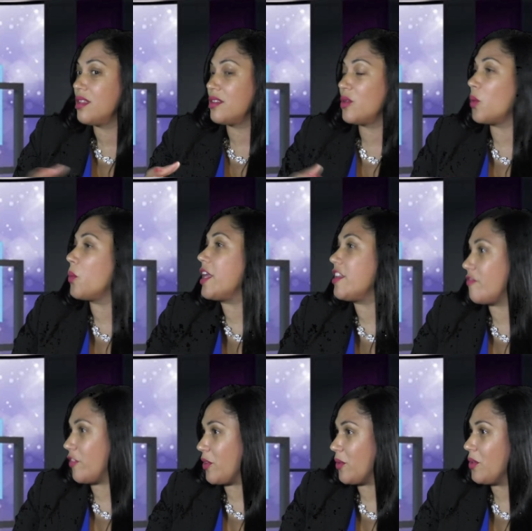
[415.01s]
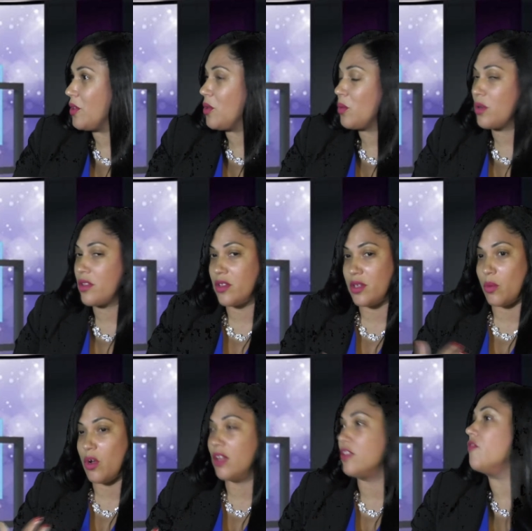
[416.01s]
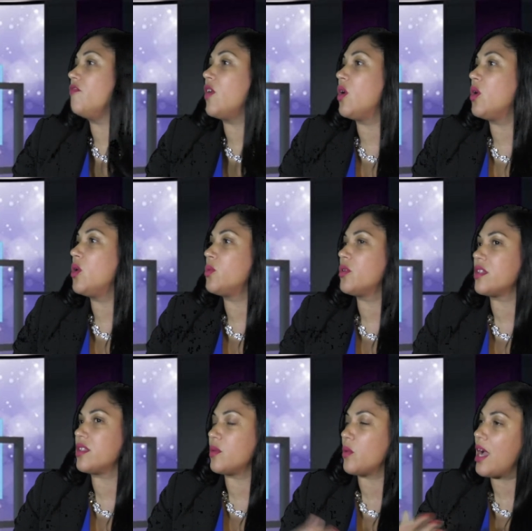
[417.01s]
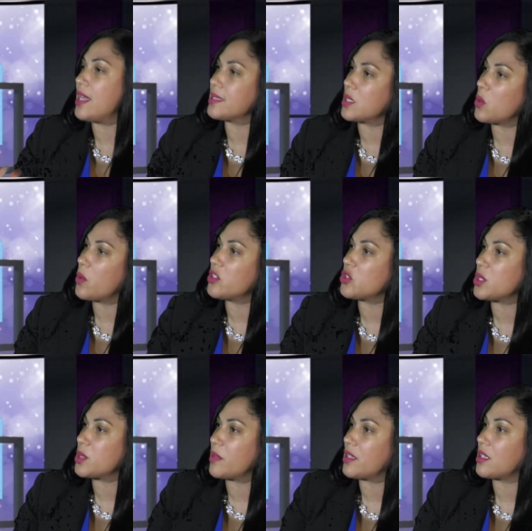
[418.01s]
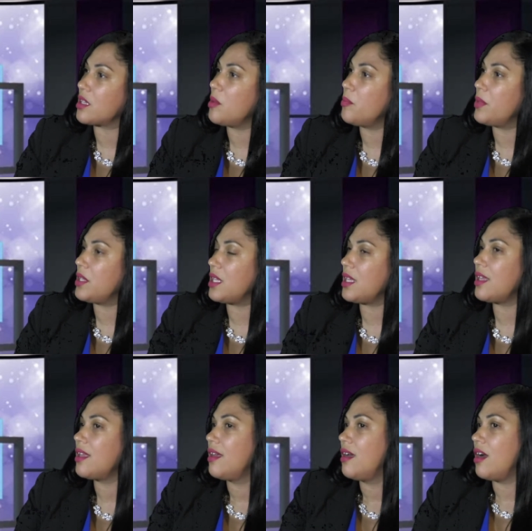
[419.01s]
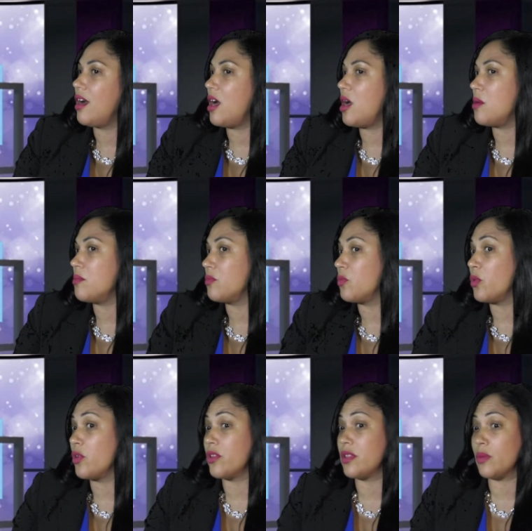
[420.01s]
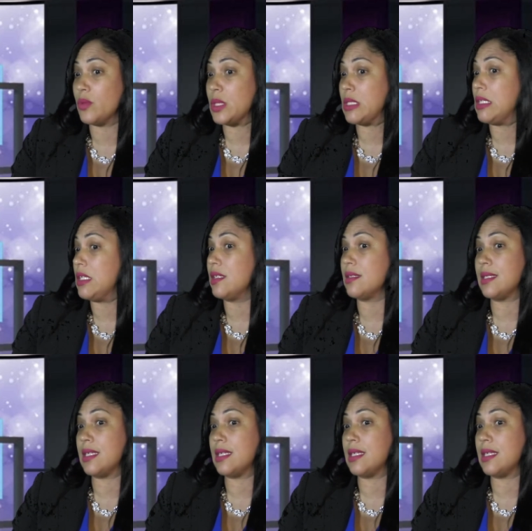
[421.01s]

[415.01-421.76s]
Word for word: they were waiting for you whether they were on the phone, whether they were asking questions about the company, um, whether they were sitting